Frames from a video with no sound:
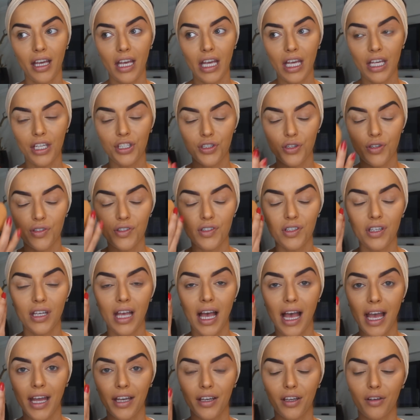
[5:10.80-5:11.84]
it just
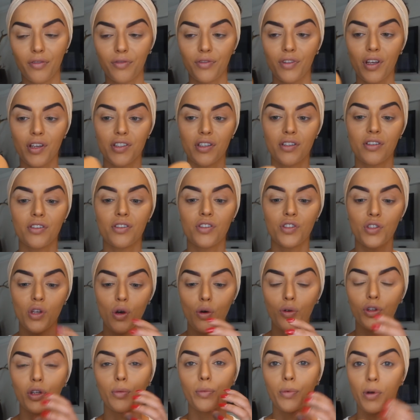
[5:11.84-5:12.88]
kind of doesn't
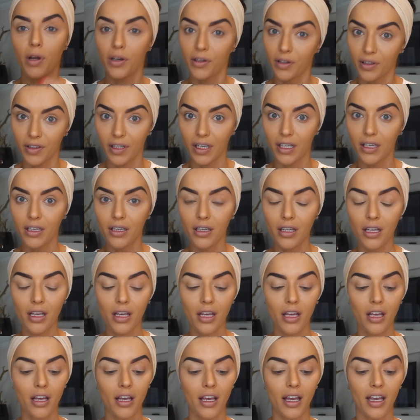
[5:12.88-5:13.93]
soak the product in
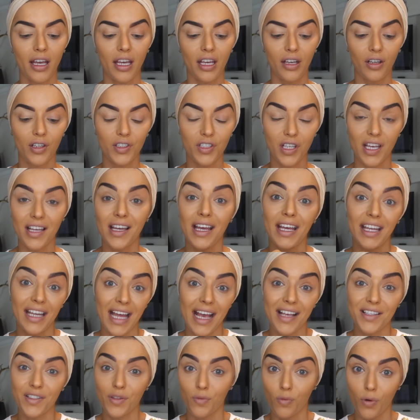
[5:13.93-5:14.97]
because it
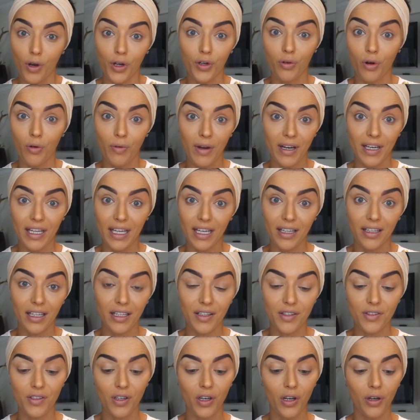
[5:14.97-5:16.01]
has the water already in
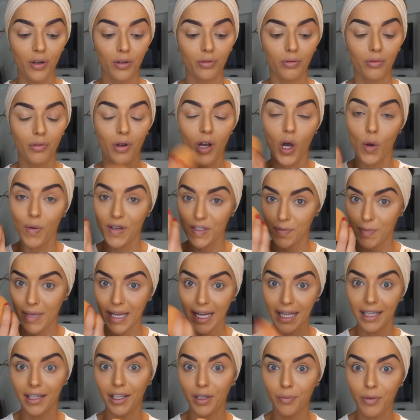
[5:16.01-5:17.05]
it. So always
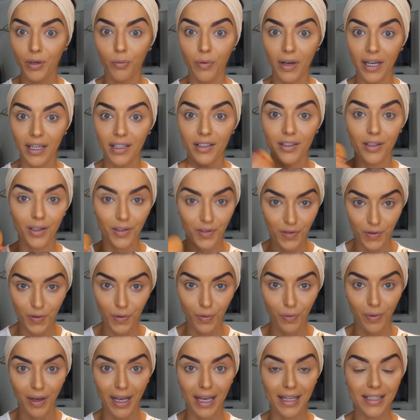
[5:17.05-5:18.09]
make it a little bit wet, not too
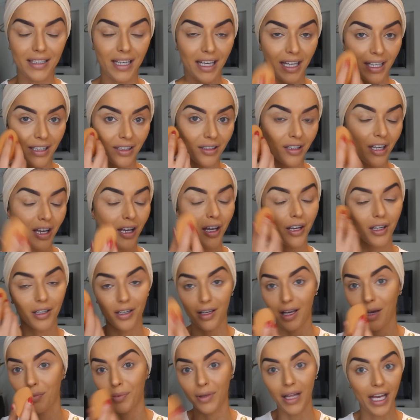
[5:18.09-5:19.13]
wet, and
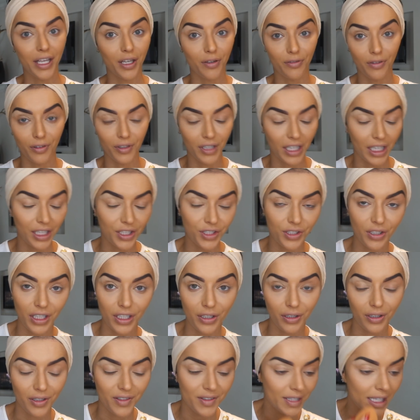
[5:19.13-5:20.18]
apply your foundation and
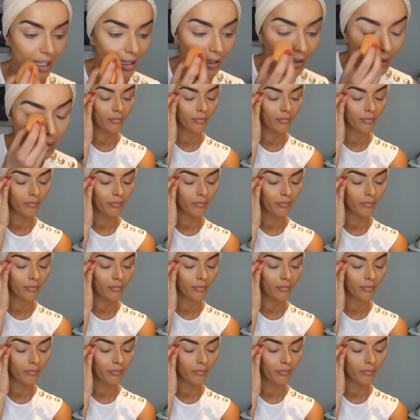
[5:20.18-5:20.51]
your concealer.